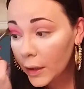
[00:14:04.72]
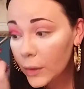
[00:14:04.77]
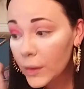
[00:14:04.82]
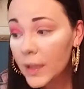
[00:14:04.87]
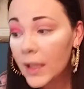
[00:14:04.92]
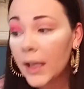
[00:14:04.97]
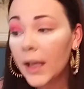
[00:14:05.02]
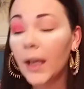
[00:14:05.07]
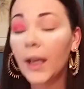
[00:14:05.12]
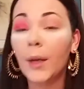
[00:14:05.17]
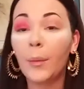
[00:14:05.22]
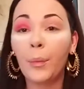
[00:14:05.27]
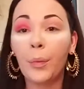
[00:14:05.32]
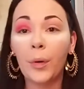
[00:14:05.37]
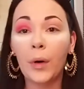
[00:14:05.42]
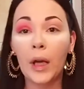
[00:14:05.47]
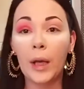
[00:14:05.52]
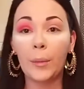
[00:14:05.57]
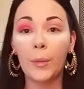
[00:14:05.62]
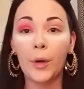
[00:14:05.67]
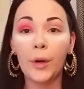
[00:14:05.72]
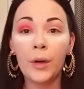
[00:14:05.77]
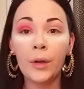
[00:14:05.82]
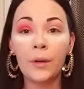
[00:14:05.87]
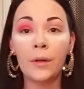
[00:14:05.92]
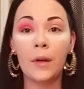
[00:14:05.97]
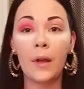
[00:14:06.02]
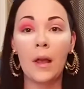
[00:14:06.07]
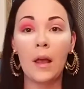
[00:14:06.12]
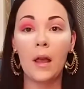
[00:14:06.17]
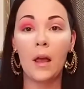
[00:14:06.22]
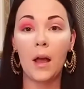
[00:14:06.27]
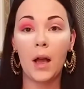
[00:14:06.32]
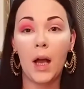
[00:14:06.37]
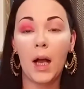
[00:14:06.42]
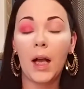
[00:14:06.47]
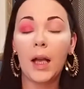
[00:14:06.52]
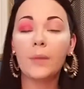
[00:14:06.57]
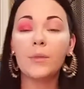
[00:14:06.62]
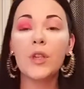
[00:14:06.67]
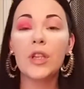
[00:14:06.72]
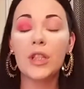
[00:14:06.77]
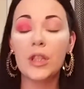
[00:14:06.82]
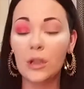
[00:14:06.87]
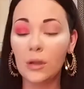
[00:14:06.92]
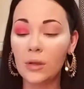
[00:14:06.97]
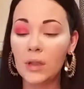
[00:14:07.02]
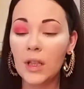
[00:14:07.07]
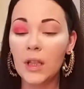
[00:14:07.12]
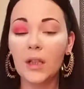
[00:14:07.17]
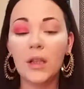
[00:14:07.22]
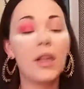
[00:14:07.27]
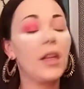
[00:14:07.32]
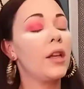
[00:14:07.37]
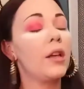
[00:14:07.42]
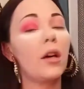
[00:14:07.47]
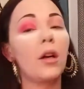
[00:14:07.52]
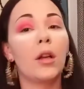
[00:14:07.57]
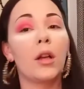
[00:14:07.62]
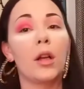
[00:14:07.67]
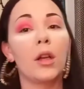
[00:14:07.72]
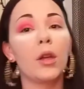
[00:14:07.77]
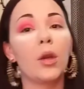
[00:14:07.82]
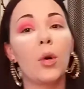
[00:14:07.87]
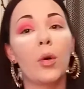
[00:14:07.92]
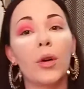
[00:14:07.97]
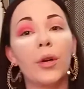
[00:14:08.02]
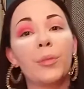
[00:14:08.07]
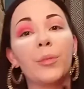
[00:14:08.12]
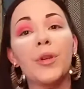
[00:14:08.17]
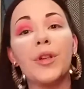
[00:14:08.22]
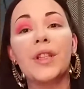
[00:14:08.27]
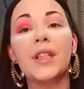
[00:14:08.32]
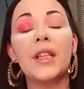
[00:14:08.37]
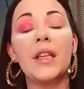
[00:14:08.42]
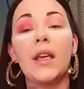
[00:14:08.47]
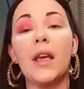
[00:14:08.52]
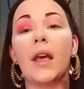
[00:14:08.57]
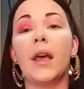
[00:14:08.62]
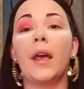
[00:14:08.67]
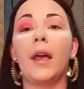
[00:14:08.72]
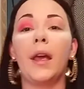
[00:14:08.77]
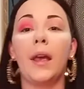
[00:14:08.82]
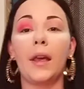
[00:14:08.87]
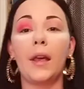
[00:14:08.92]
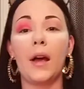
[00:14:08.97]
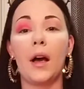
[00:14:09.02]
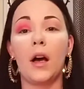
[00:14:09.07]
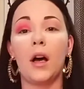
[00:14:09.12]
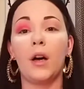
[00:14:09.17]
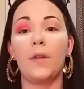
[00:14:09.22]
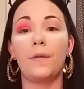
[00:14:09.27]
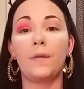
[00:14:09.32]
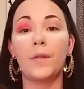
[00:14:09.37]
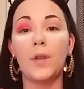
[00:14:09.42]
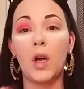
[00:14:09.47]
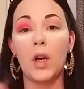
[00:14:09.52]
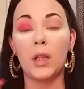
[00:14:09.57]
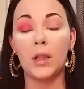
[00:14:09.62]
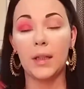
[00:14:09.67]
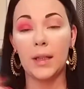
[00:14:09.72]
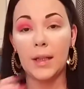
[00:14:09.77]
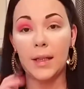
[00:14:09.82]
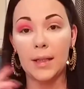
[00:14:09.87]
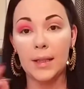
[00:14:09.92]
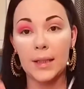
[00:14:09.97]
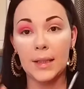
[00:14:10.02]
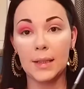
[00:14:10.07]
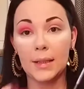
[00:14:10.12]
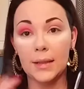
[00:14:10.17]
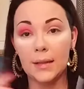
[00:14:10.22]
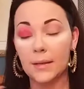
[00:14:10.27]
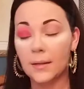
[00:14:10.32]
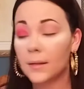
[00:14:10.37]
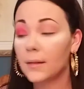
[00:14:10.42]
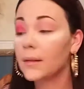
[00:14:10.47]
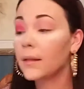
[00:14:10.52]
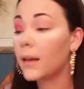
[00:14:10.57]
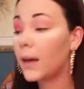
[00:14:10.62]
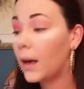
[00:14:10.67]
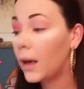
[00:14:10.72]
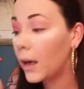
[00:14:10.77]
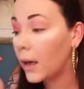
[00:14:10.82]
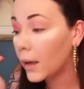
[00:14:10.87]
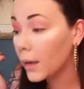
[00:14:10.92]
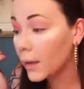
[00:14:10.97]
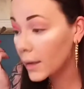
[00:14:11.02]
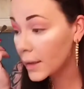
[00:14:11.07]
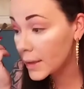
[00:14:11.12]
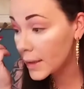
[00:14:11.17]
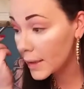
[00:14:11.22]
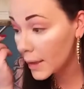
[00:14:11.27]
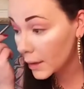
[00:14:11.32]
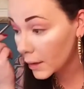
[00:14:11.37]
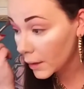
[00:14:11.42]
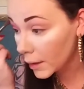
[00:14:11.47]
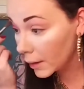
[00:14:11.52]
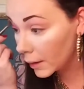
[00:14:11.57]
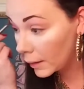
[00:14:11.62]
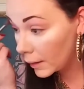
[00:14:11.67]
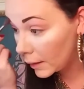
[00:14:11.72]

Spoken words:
using any primer. I'm just using the Laura Mercier Flawless Concealer.